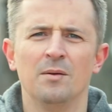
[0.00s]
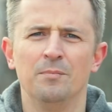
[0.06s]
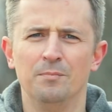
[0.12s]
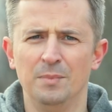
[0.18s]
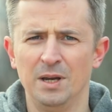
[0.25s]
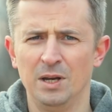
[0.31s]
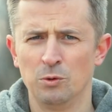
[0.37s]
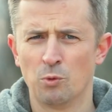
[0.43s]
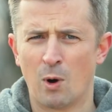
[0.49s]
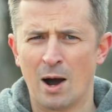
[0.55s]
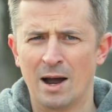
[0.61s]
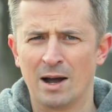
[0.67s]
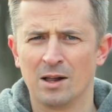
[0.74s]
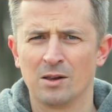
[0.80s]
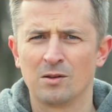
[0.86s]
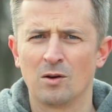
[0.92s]

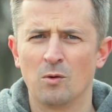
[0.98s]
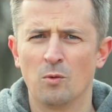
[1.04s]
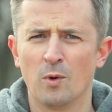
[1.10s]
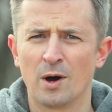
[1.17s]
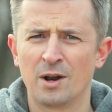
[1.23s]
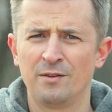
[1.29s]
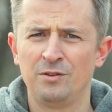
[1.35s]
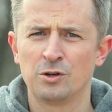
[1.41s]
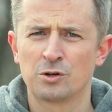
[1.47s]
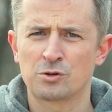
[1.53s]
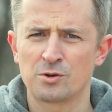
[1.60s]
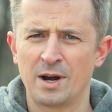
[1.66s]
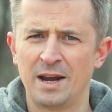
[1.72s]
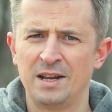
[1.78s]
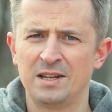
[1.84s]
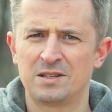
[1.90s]
Meanwhile, one of
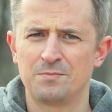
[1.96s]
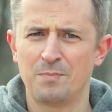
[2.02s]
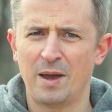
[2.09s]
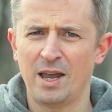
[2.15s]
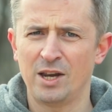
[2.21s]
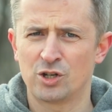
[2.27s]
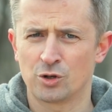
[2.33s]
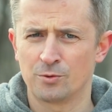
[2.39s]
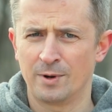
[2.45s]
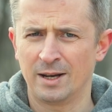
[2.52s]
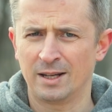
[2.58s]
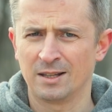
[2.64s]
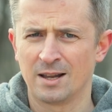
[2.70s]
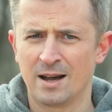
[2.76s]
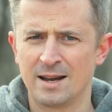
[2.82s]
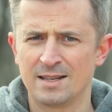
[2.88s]
Ukraine's major
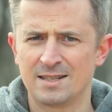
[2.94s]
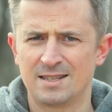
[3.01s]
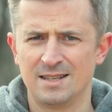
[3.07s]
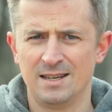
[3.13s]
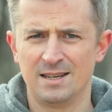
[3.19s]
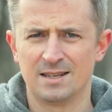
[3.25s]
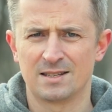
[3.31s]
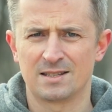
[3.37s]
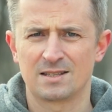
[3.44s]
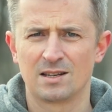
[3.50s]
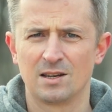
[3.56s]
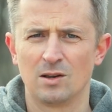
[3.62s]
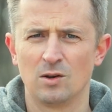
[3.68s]
red lines is